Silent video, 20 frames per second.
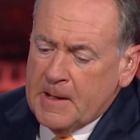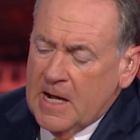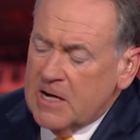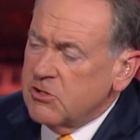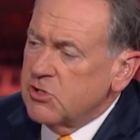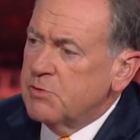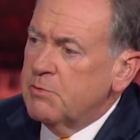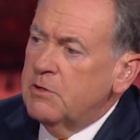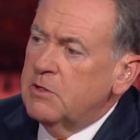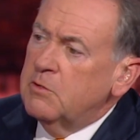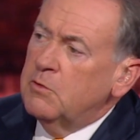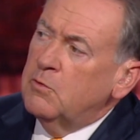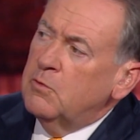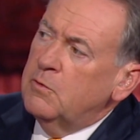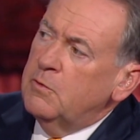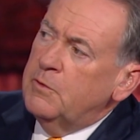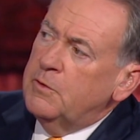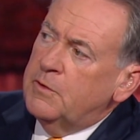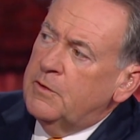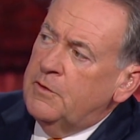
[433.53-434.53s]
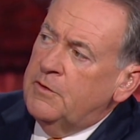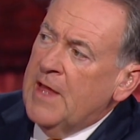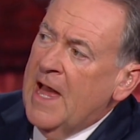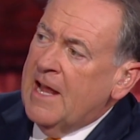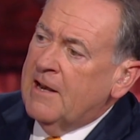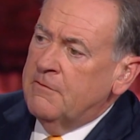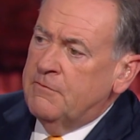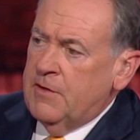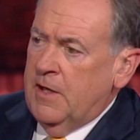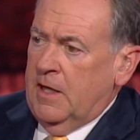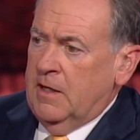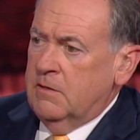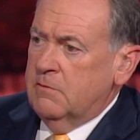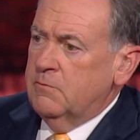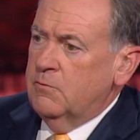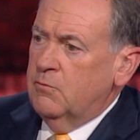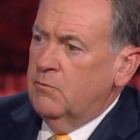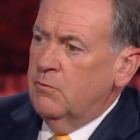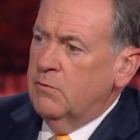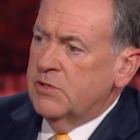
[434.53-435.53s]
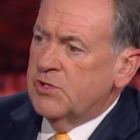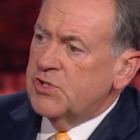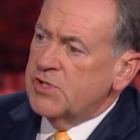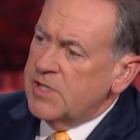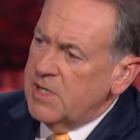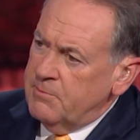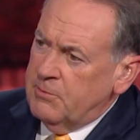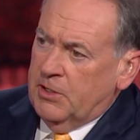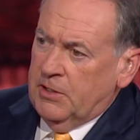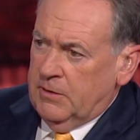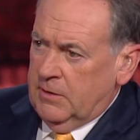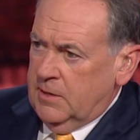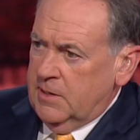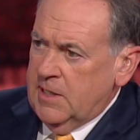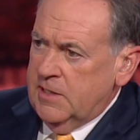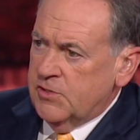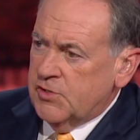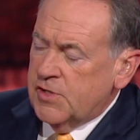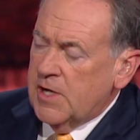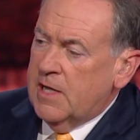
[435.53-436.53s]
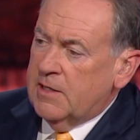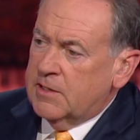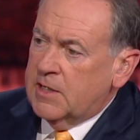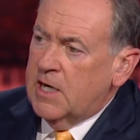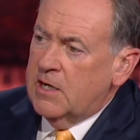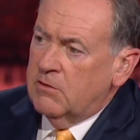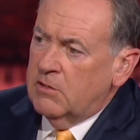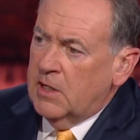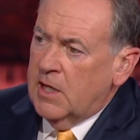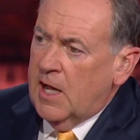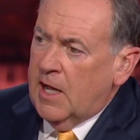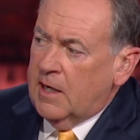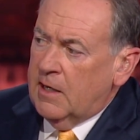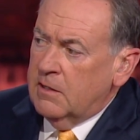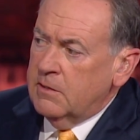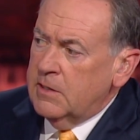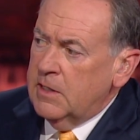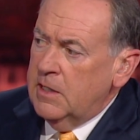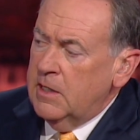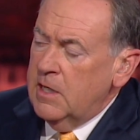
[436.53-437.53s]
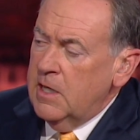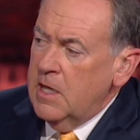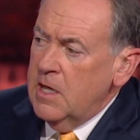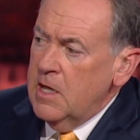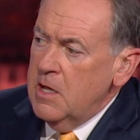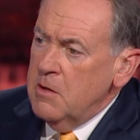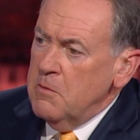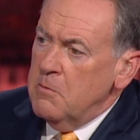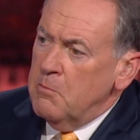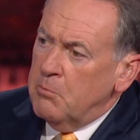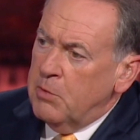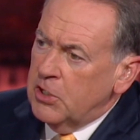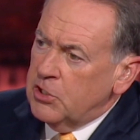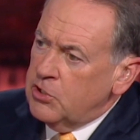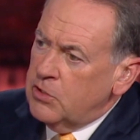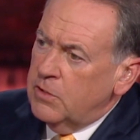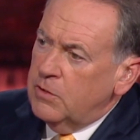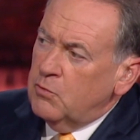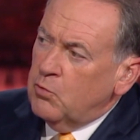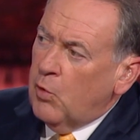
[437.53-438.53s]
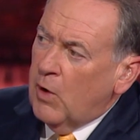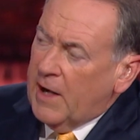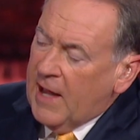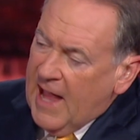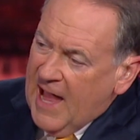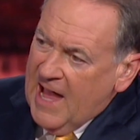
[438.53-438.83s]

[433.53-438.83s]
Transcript: Congressman, that event was seminal in South Carolina. But what